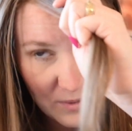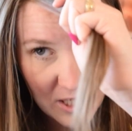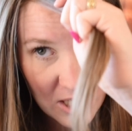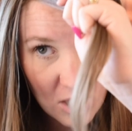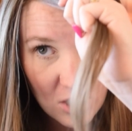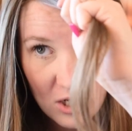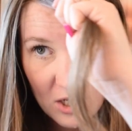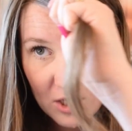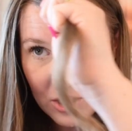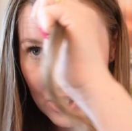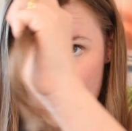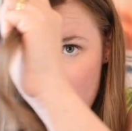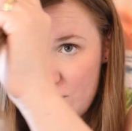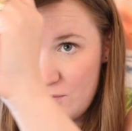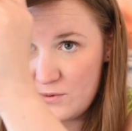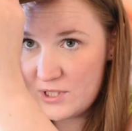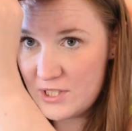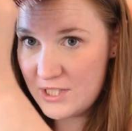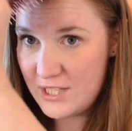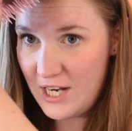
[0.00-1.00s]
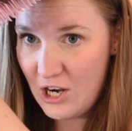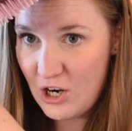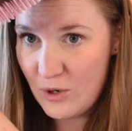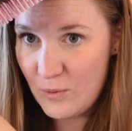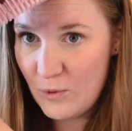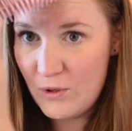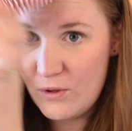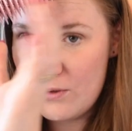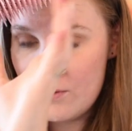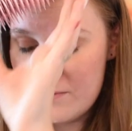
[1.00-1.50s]
my gosh, it was
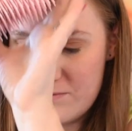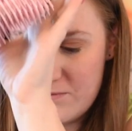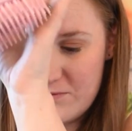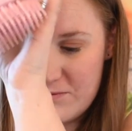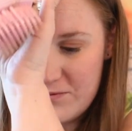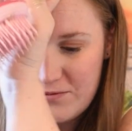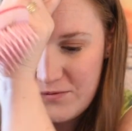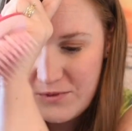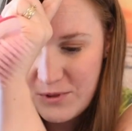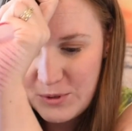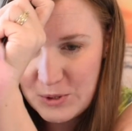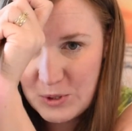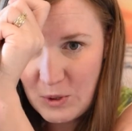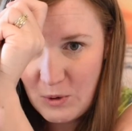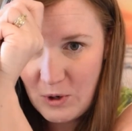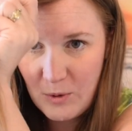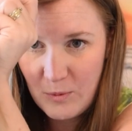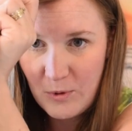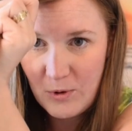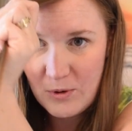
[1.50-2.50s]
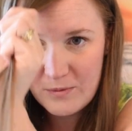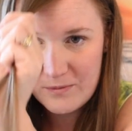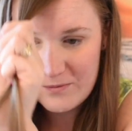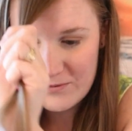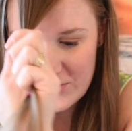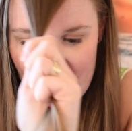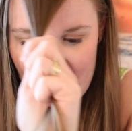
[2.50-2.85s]
terrible. It was horrible.